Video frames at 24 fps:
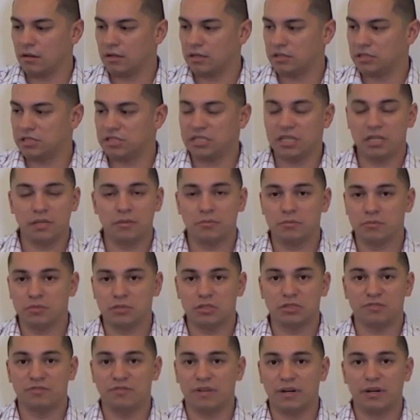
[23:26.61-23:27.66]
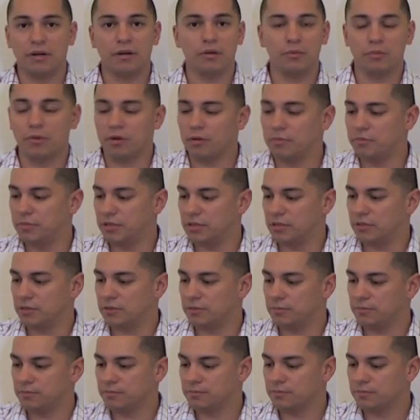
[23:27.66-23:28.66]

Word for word: seems very well built.